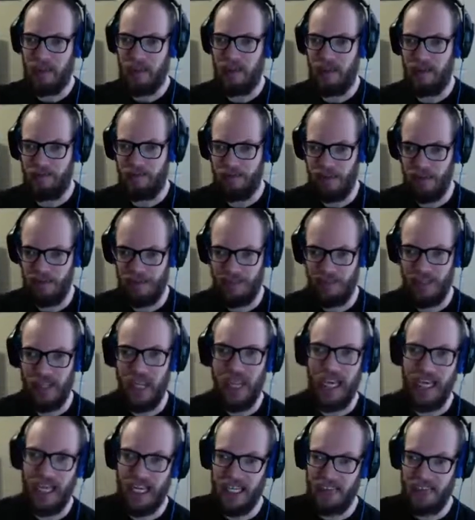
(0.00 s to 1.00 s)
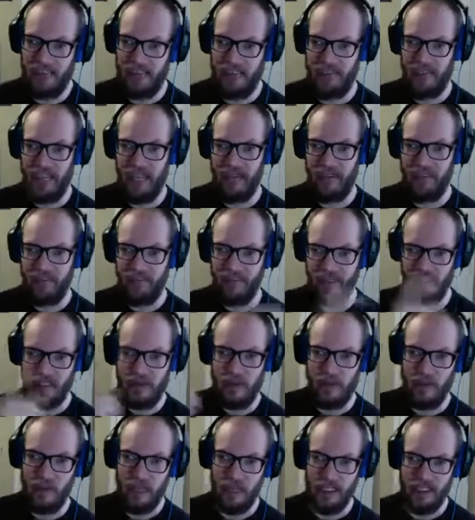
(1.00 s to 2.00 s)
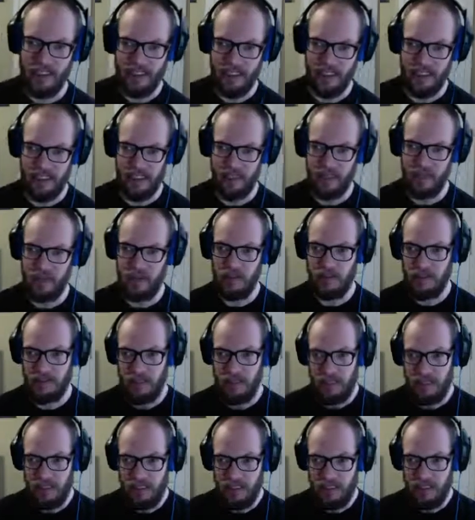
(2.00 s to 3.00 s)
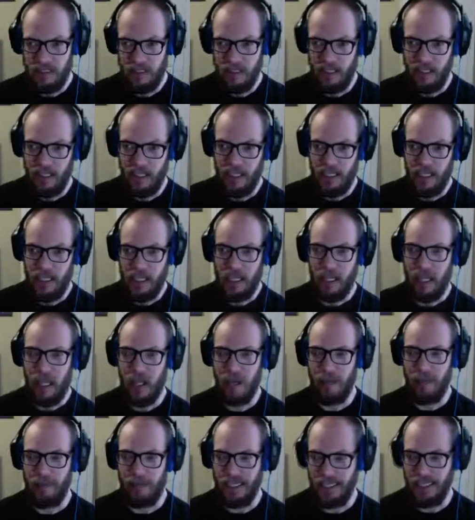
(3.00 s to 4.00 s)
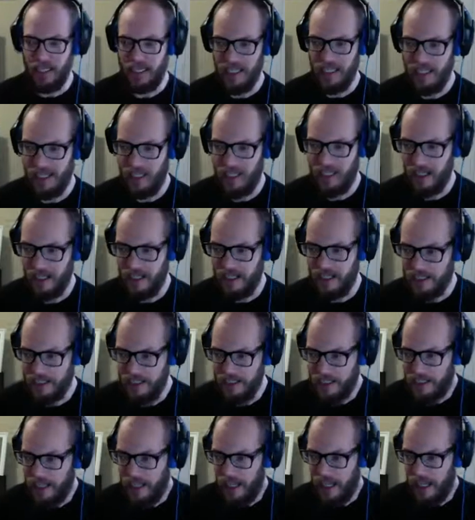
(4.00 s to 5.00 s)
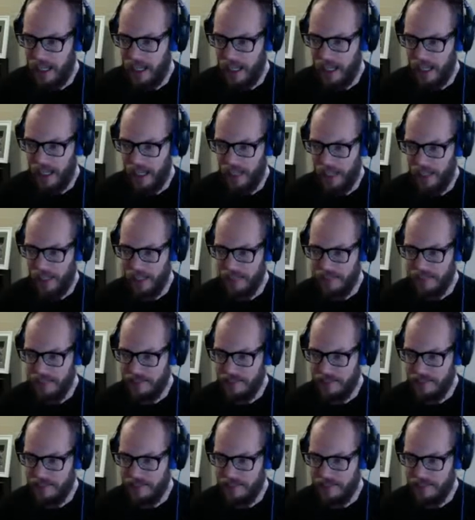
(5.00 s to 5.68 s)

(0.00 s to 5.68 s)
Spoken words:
It feels like it's never going to come again. And